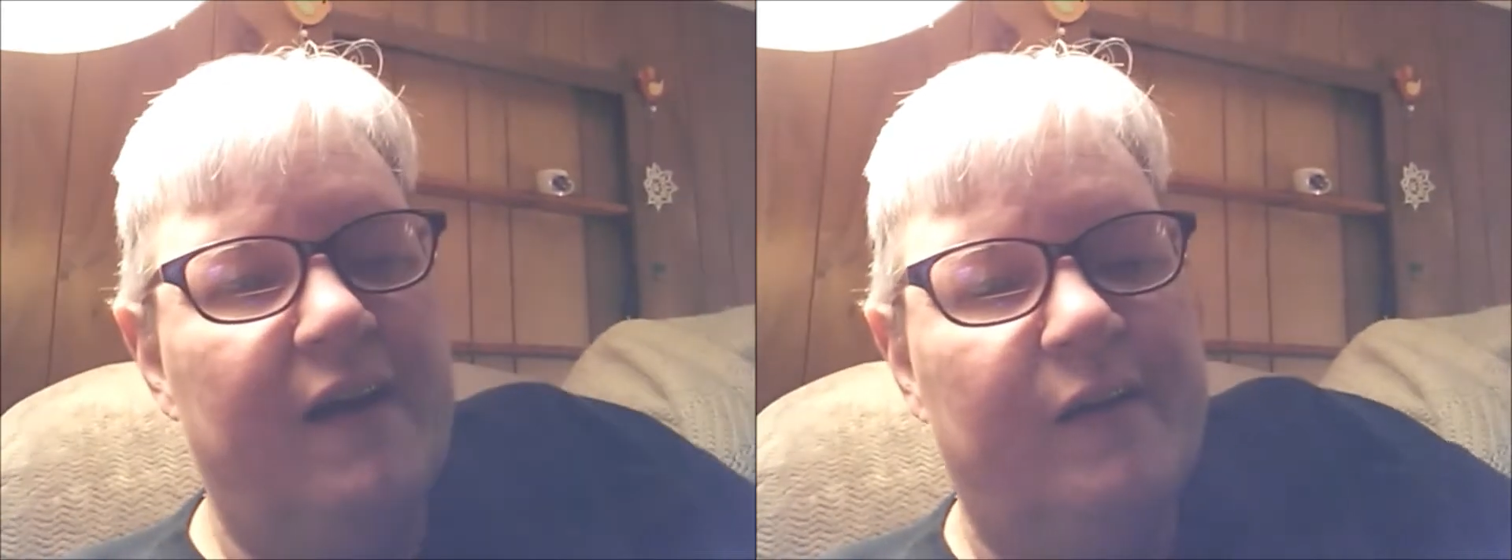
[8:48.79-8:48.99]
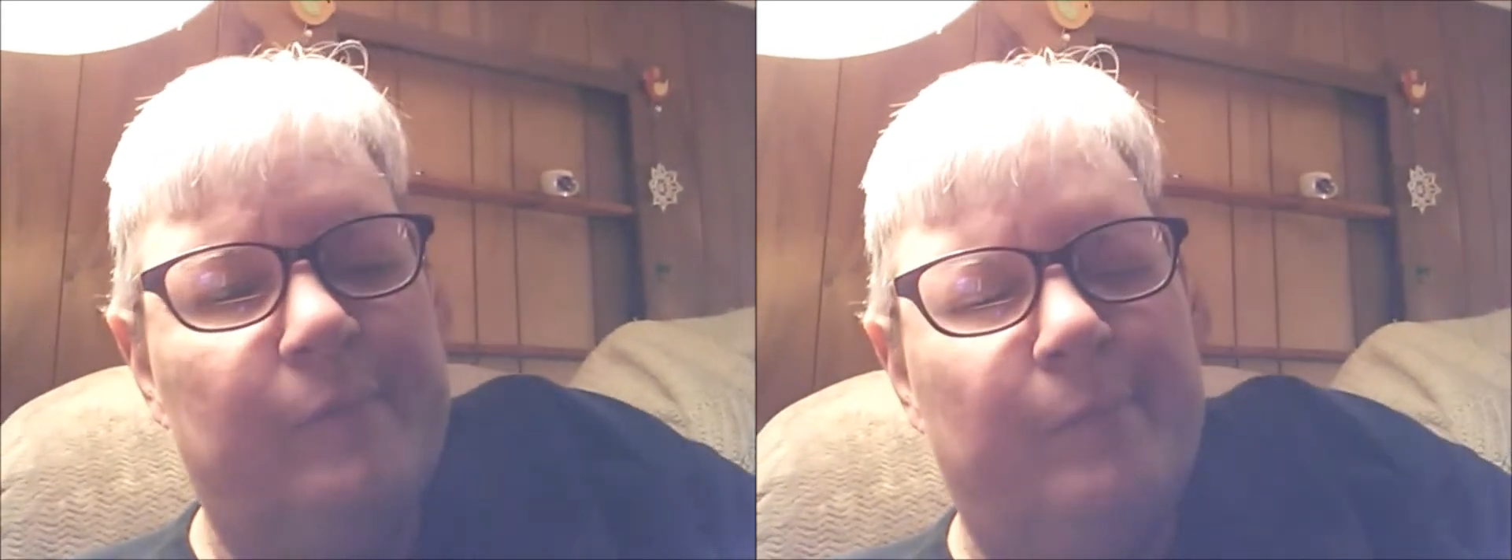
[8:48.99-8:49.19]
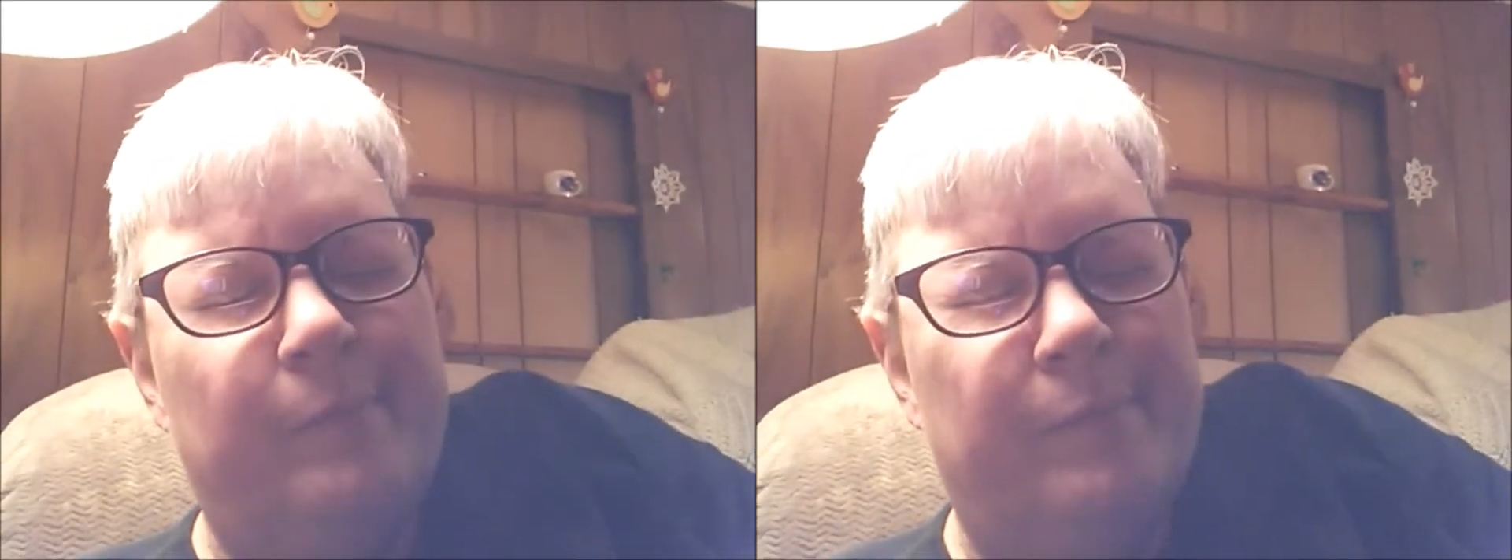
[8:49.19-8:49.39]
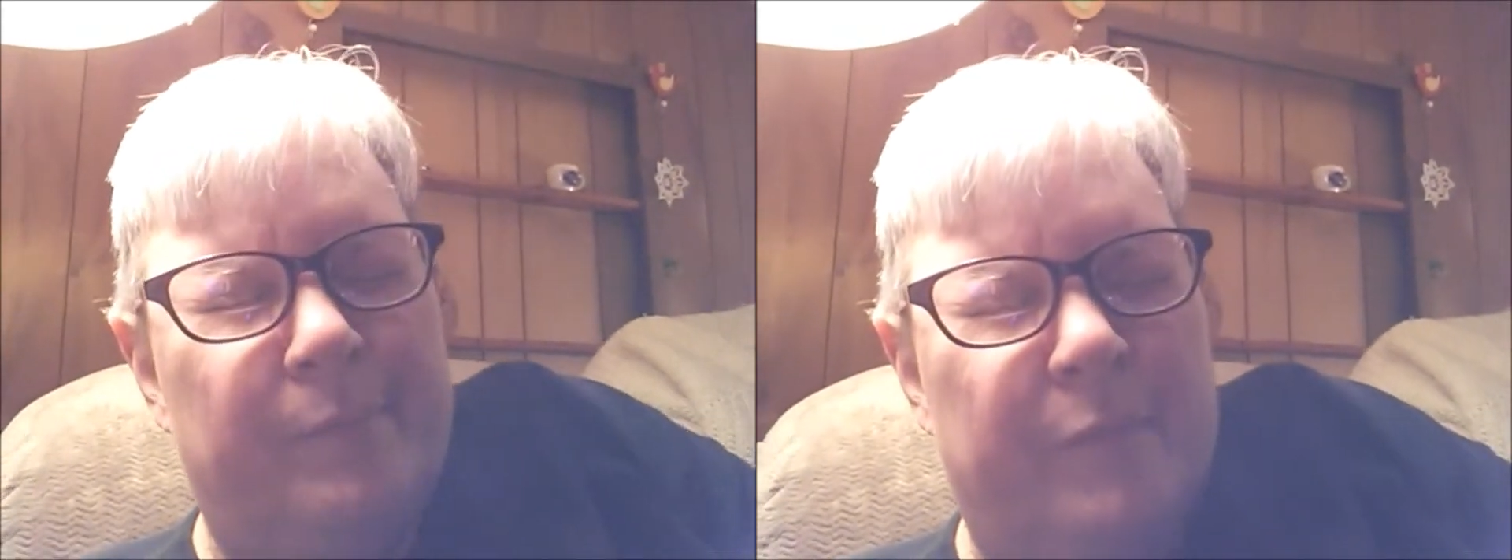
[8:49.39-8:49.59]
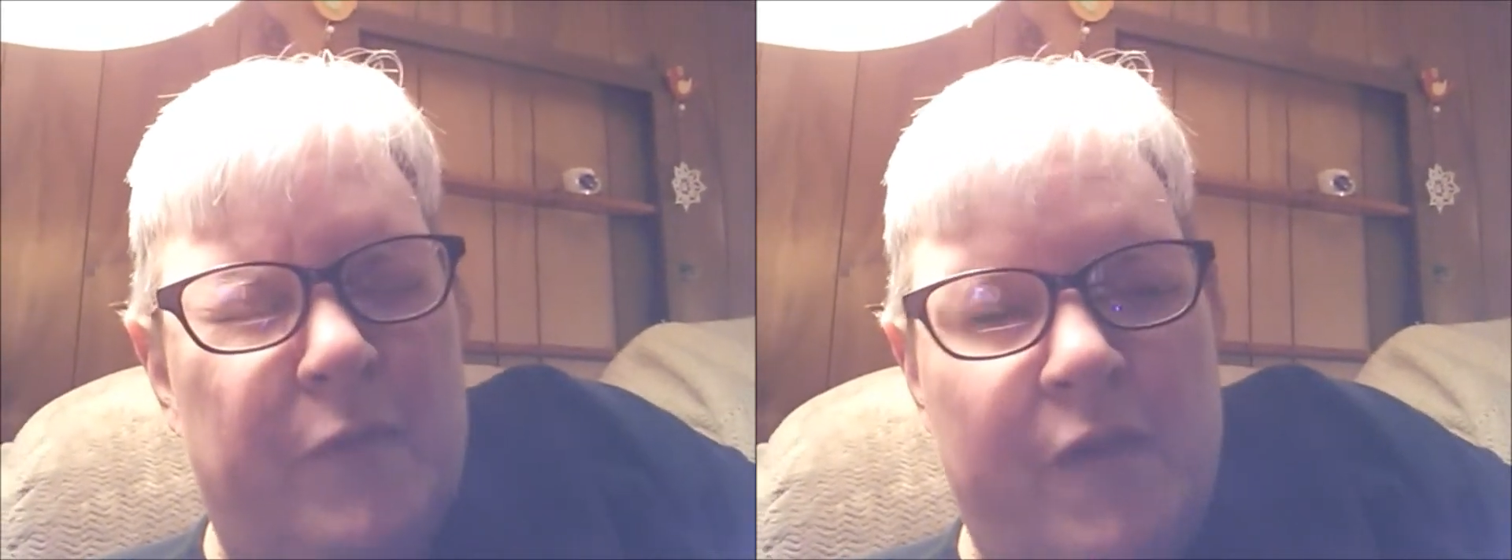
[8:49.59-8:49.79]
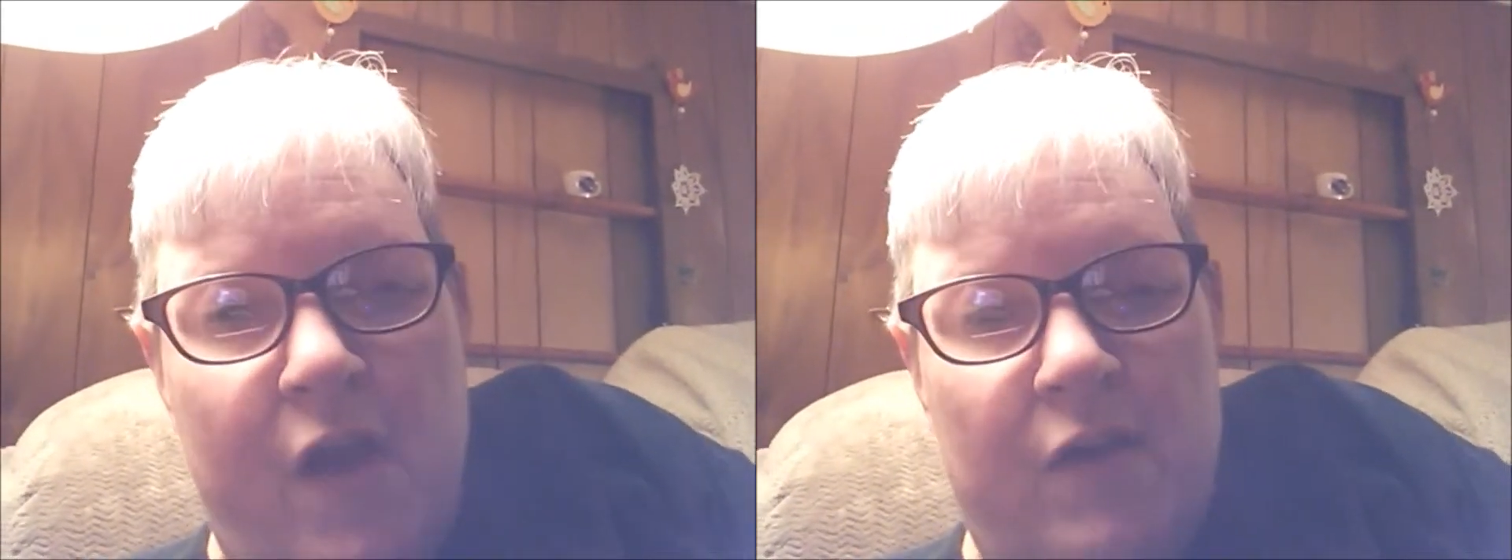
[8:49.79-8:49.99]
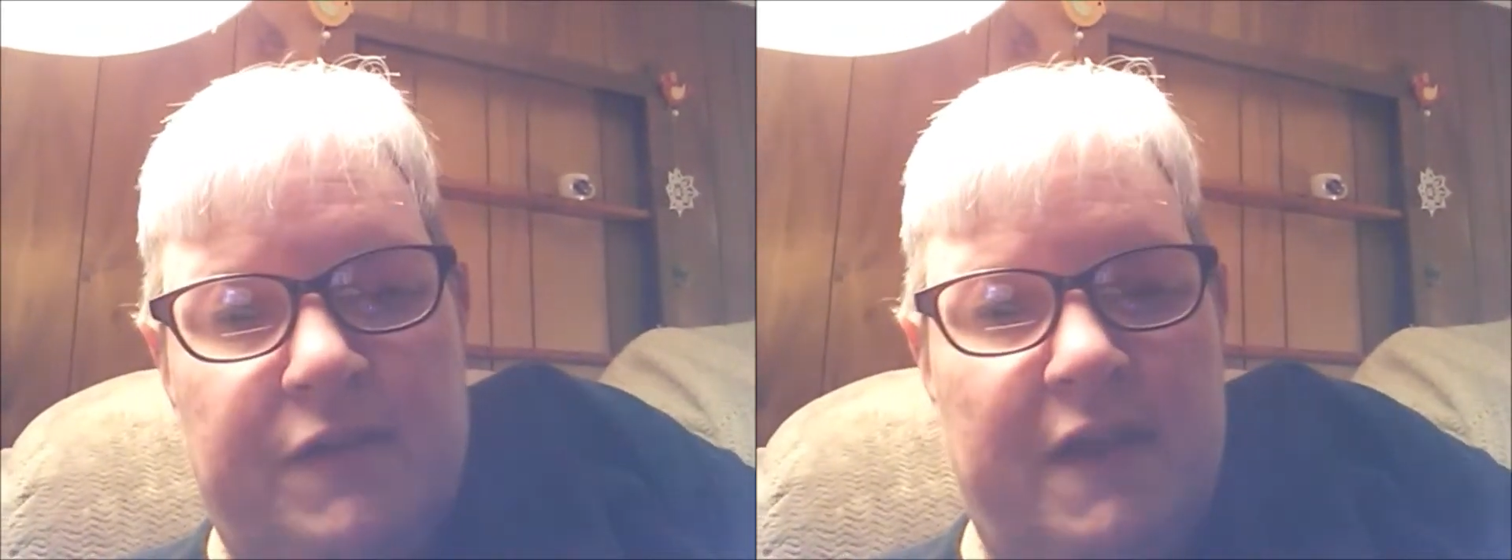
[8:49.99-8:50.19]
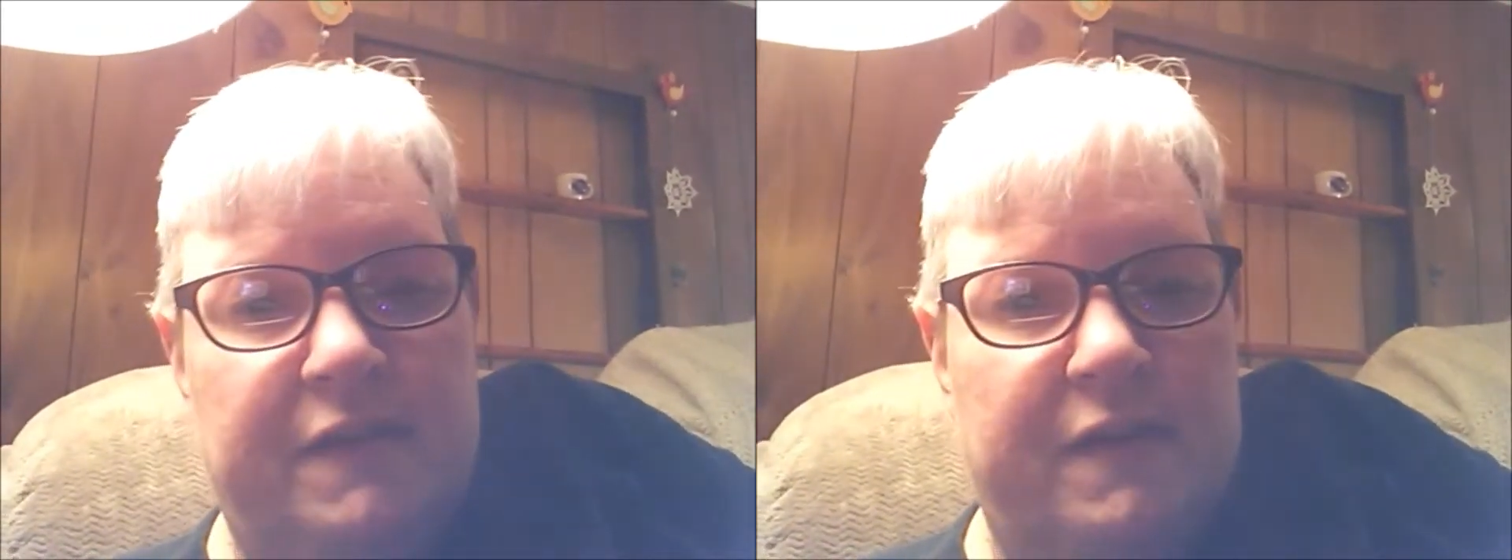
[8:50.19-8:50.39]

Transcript: um, Pharaoh's had